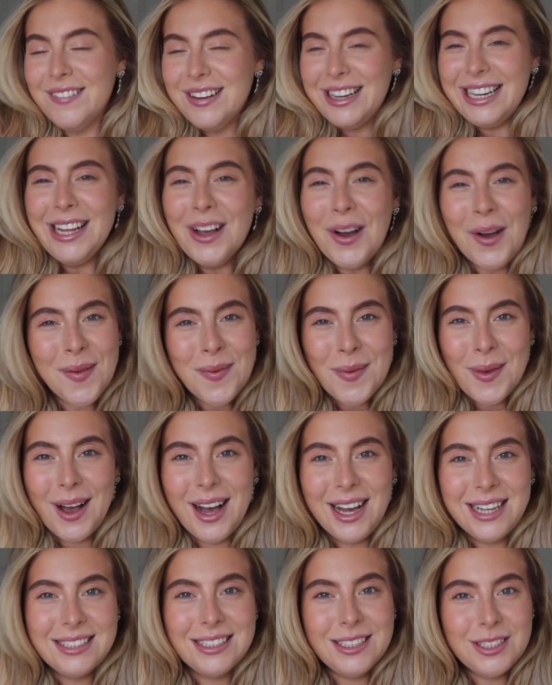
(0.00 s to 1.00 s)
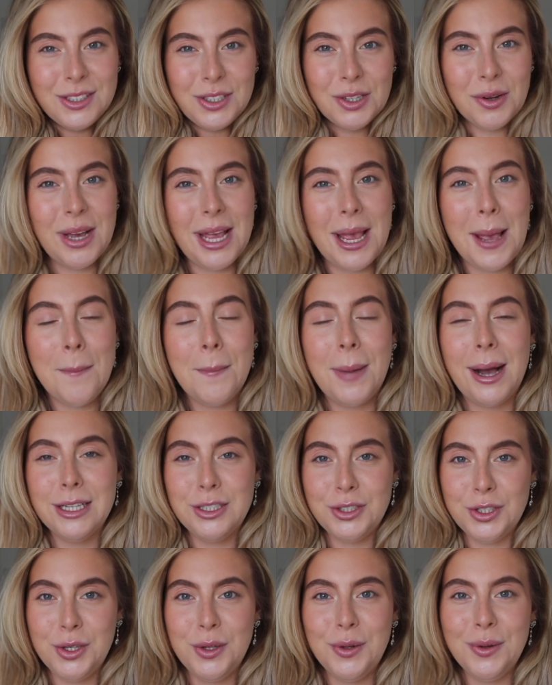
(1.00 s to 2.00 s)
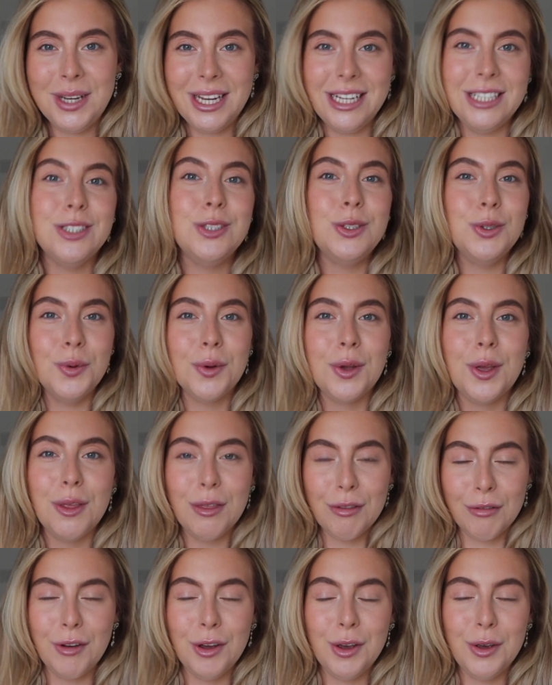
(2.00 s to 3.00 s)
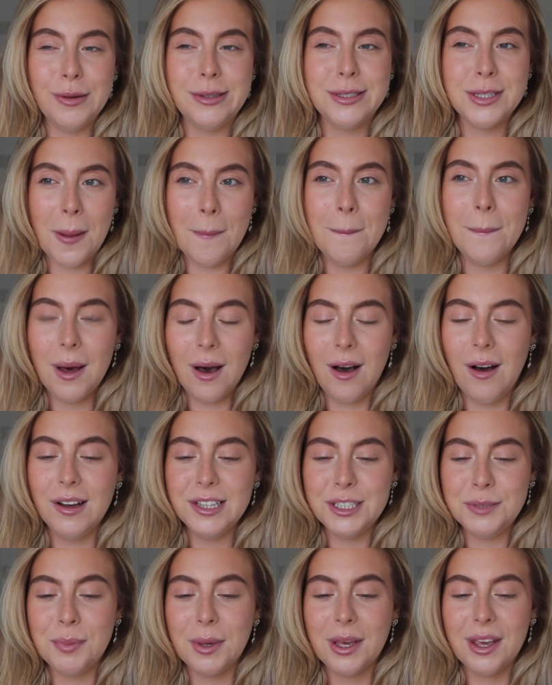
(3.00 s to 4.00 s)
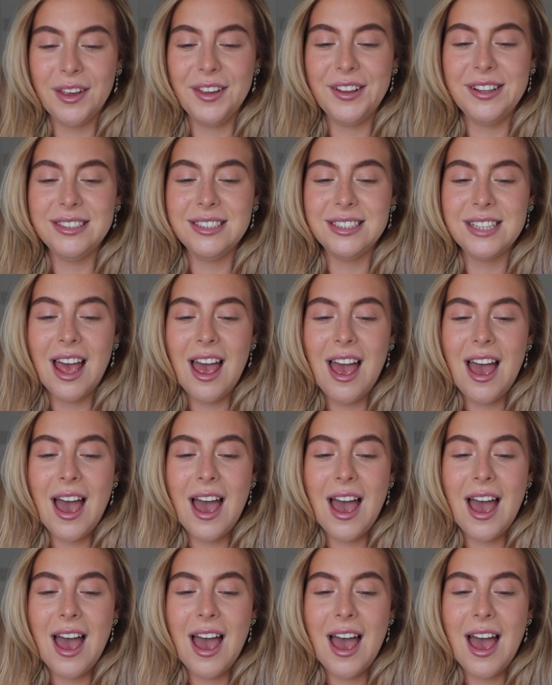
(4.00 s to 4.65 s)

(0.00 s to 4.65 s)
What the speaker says: really hope you guys enjoy it, but I do need to talk you through some parts because